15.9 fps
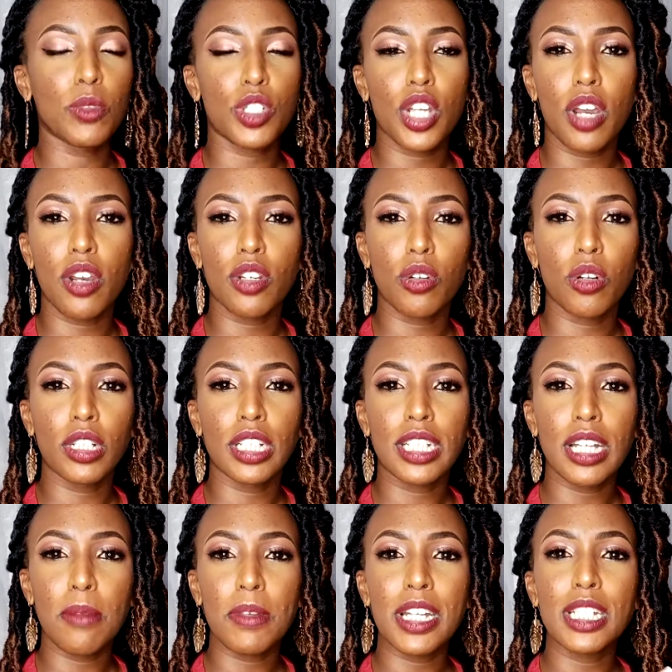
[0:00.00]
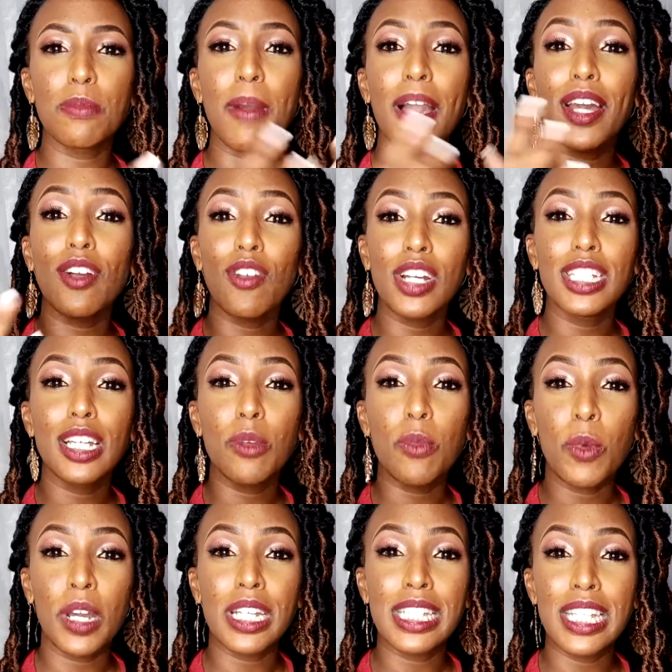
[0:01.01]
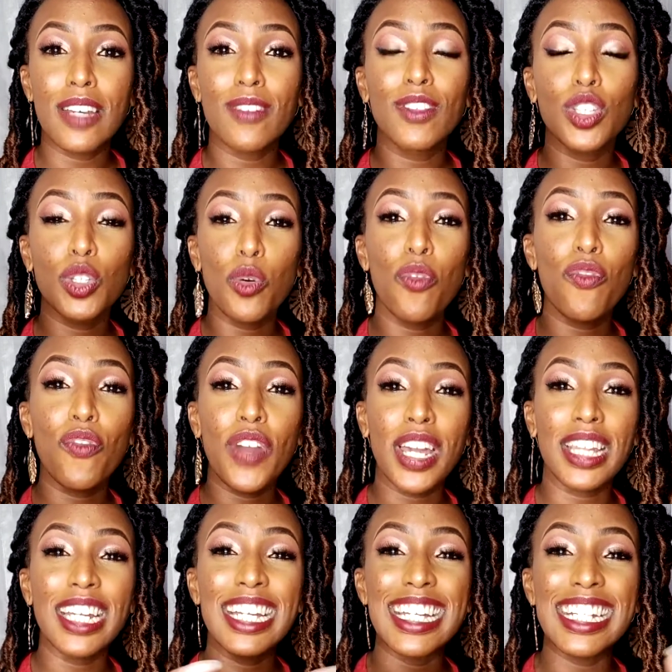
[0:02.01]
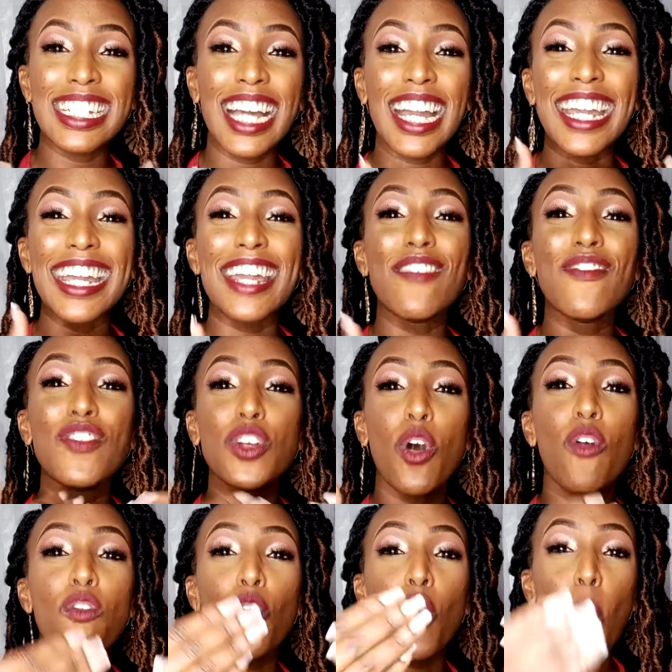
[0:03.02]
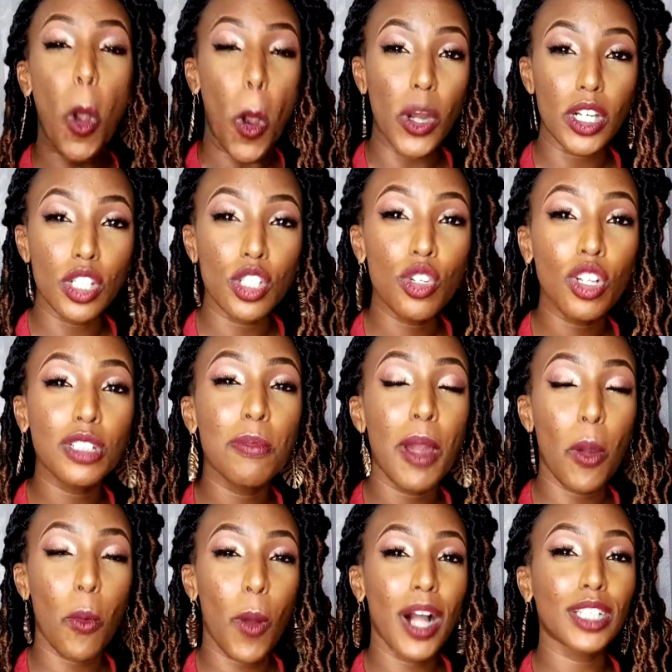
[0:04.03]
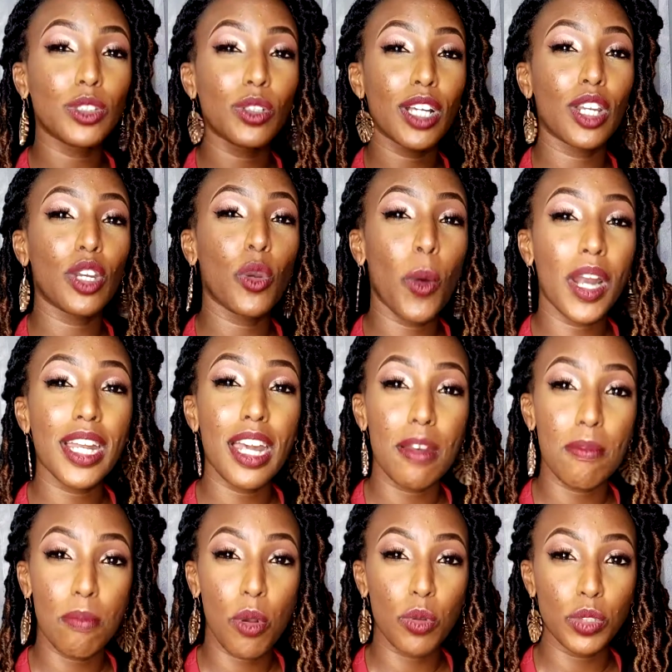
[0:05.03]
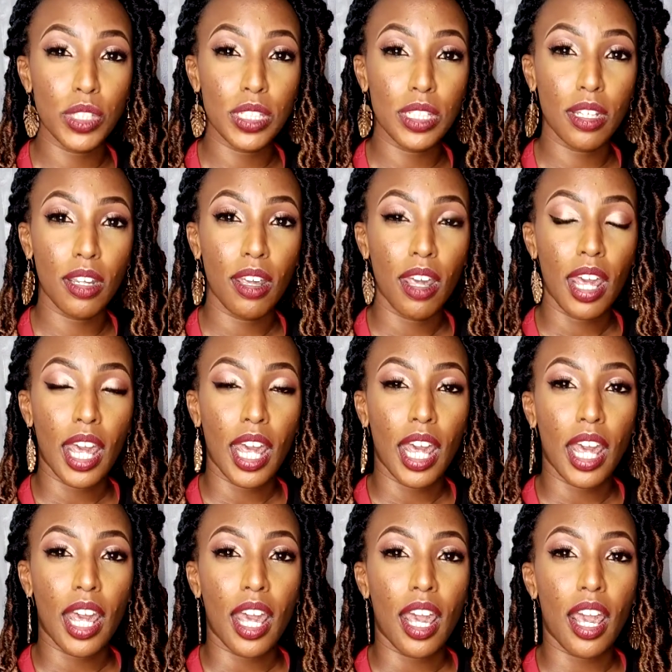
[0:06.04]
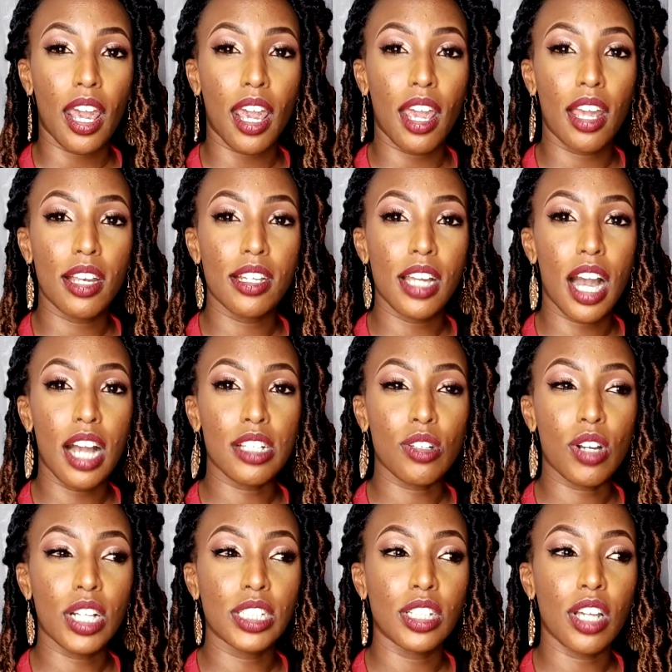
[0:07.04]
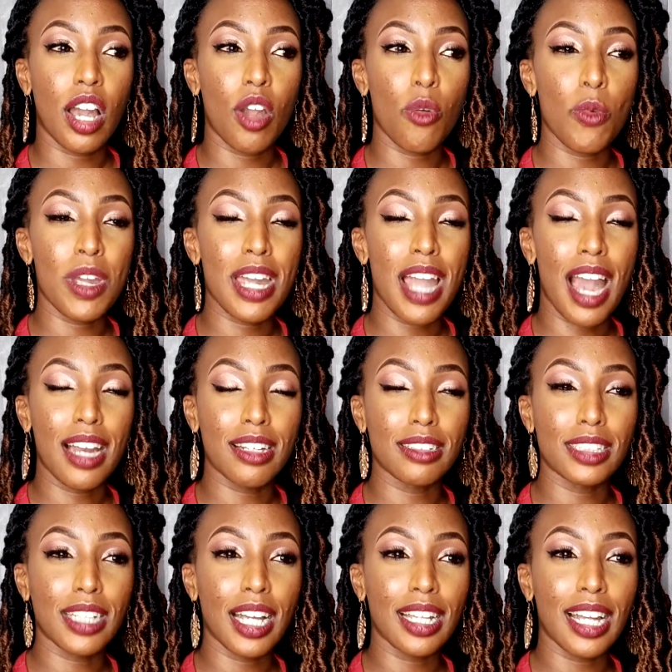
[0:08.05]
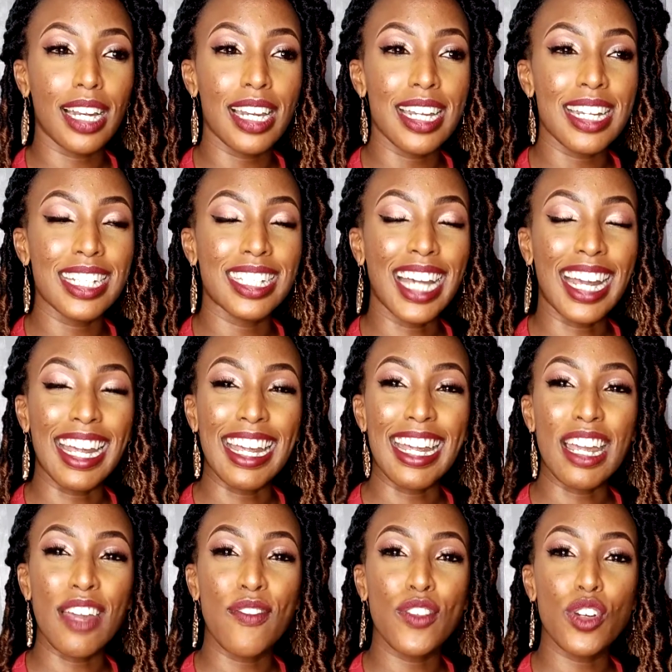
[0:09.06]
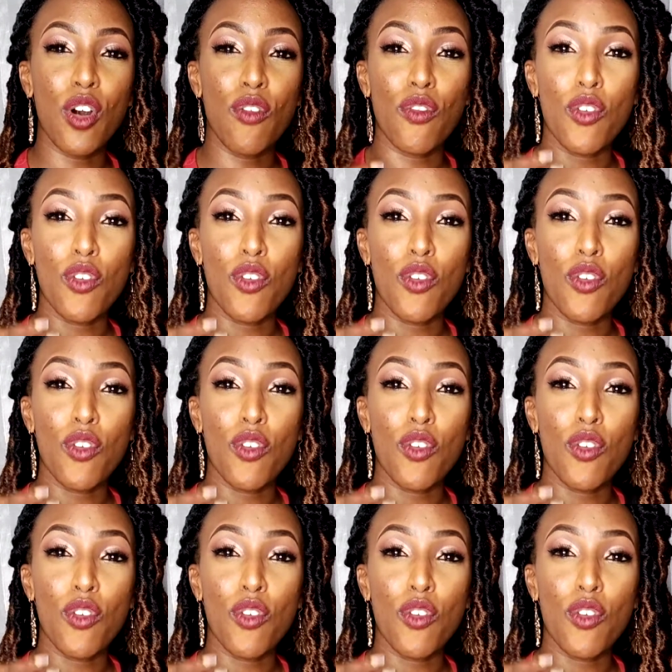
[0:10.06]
we share it all the time. It is by grace that we are saved through faith. It is a gift of God, not by works, so that no one can boast. And as long as we understand that it is a gift of